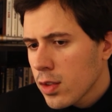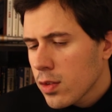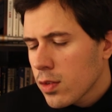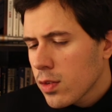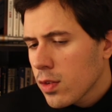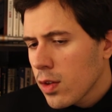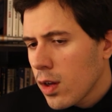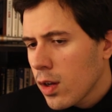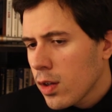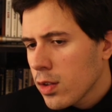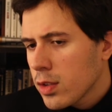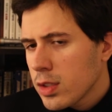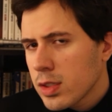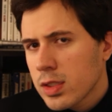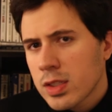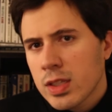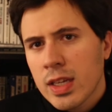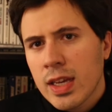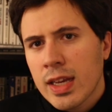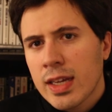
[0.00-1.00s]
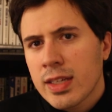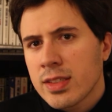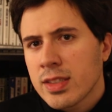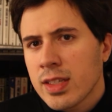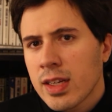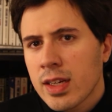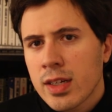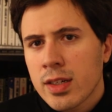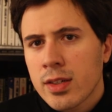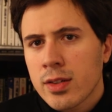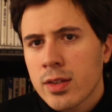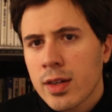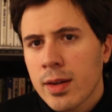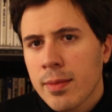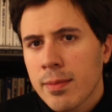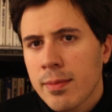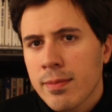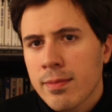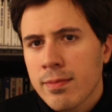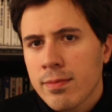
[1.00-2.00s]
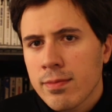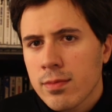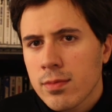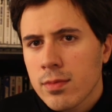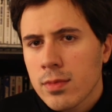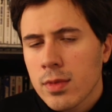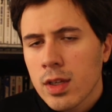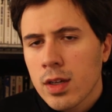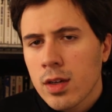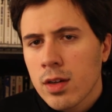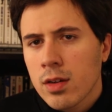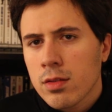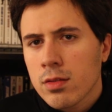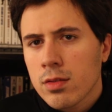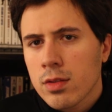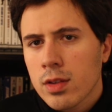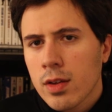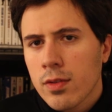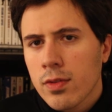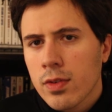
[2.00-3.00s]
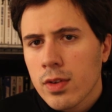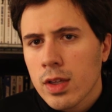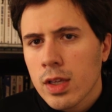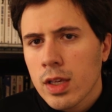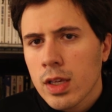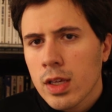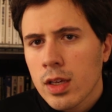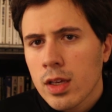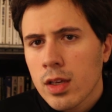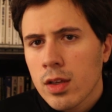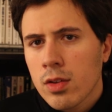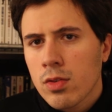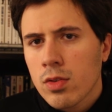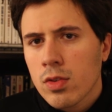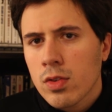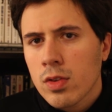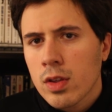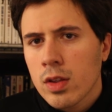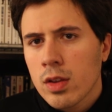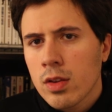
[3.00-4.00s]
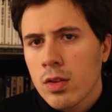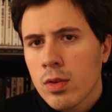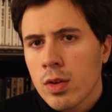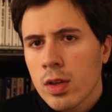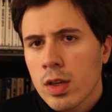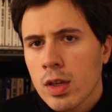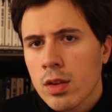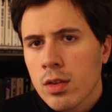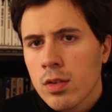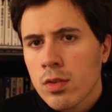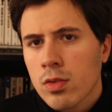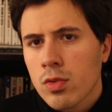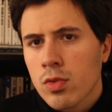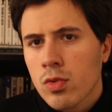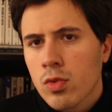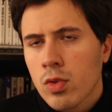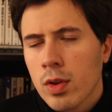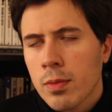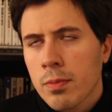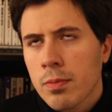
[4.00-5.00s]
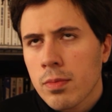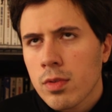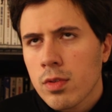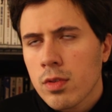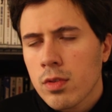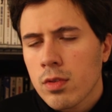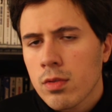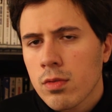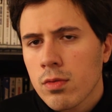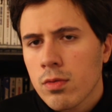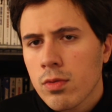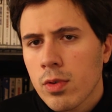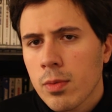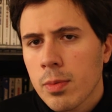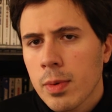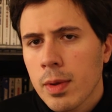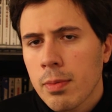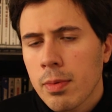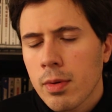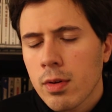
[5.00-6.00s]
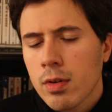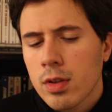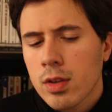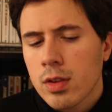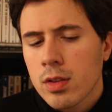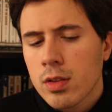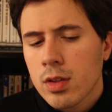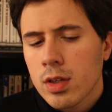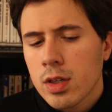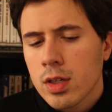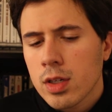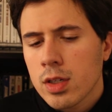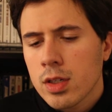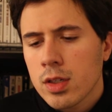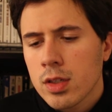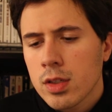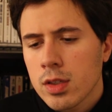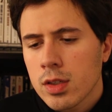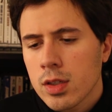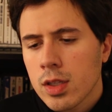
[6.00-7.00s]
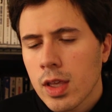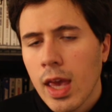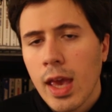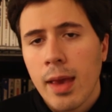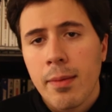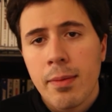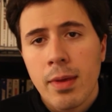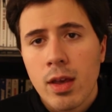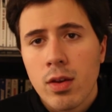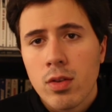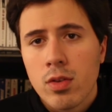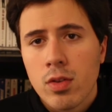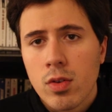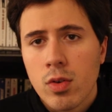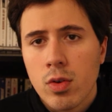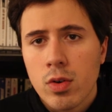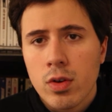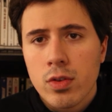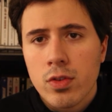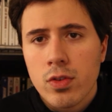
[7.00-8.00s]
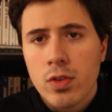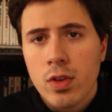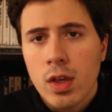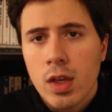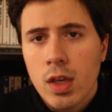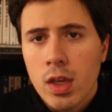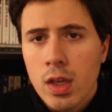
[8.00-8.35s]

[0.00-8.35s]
so just so you guys know, I'm, you know, definitely interested in doing other scripts and for people and cameos, of course.